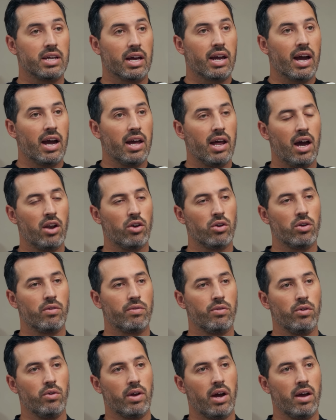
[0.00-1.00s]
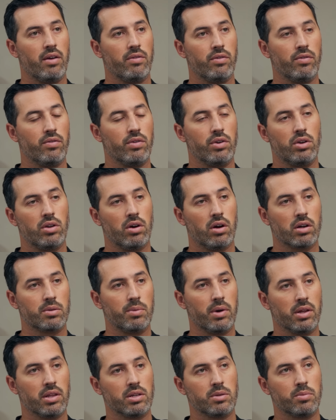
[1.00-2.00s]
I don't know if you and I have even talked
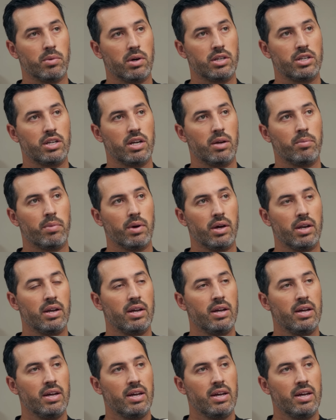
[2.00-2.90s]
about this much, but